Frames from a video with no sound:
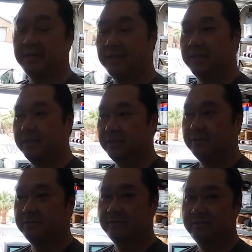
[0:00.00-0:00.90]

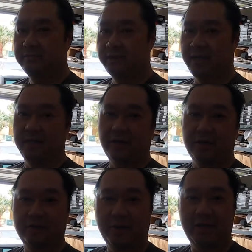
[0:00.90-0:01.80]
get it
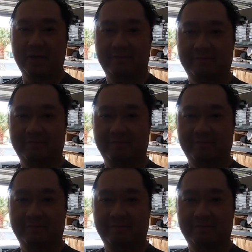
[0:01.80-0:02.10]
on its way.